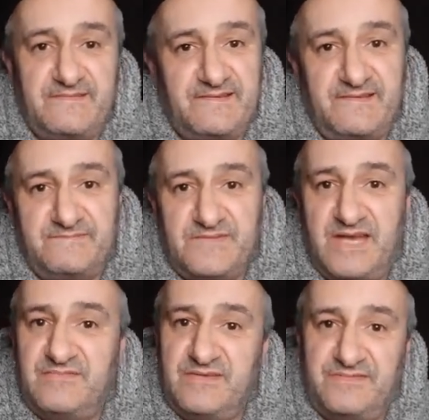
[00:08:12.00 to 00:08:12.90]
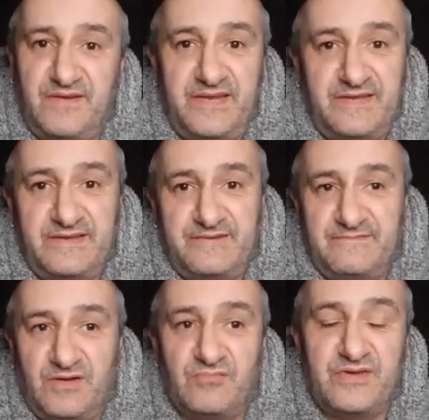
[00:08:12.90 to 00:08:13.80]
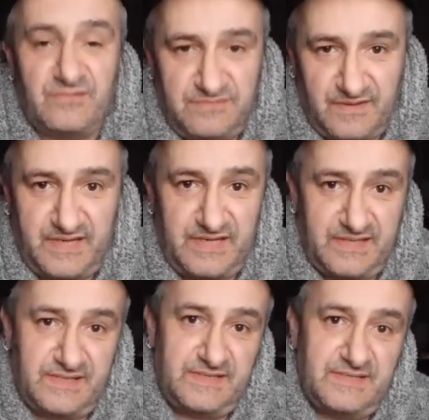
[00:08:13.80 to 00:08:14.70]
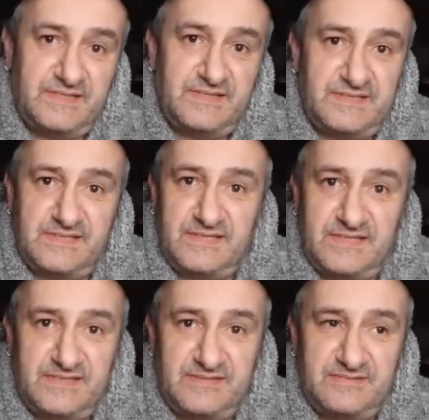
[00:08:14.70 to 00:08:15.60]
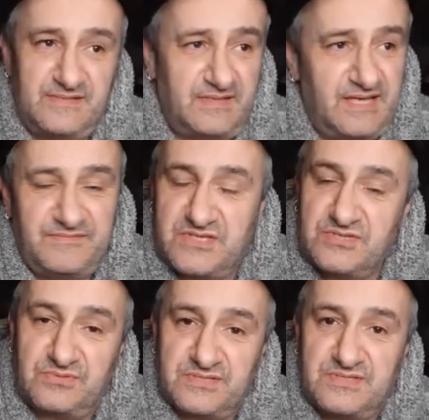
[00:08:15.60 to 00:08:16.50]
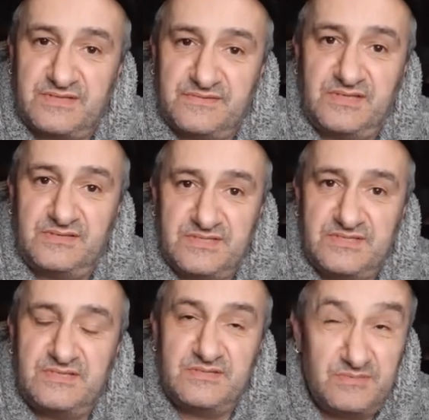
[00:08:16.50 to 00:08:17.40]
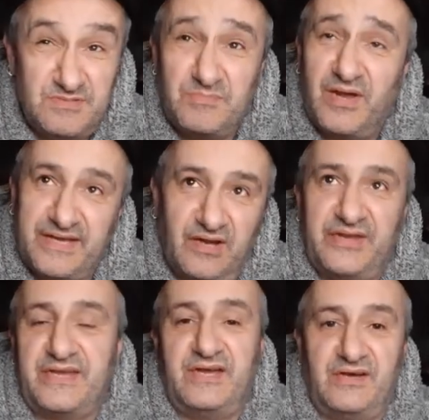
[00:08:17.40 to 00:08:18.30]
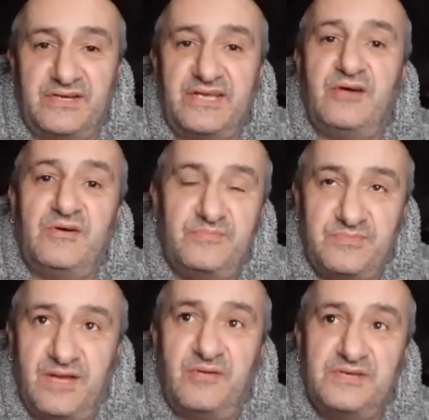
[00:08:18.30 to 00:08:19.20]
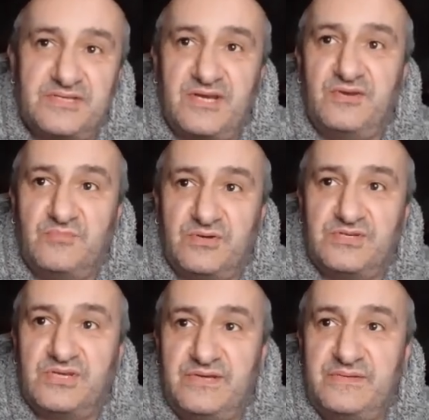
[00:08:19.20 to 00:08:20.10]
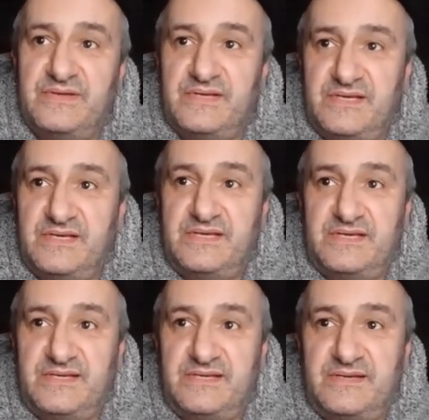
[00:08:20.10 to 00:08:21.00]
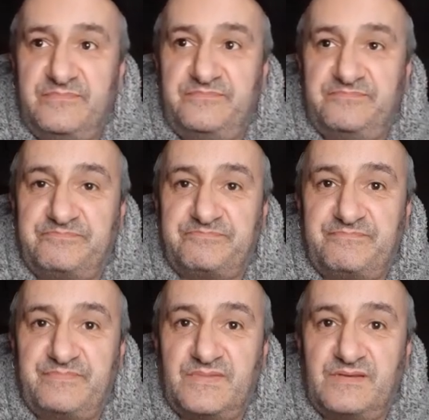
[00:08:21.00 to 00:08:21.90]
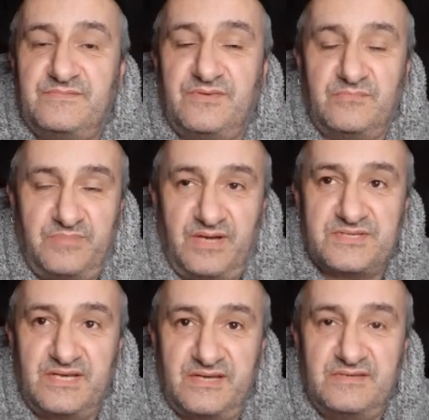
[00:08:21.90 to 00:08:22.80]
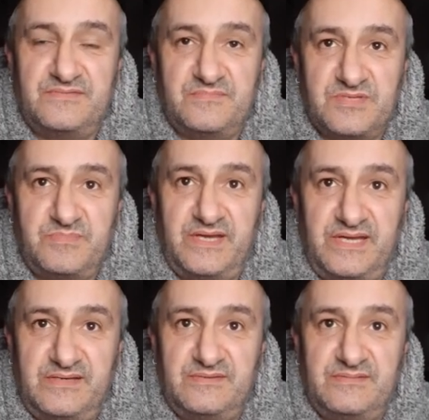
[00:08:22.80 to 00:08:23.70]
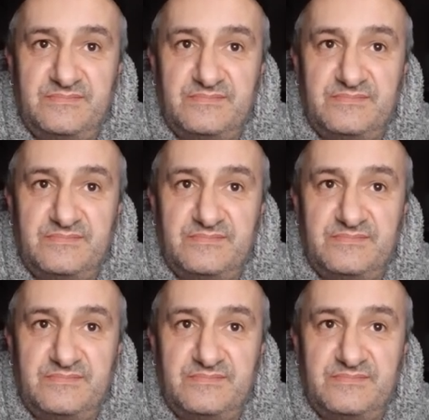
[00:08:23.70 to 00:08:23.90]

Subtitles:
every fighter a real fighter, and I love this sort of stuff. You know, this was my kind of card. Go on DAZN and watch it, from Barcelona, from Spain.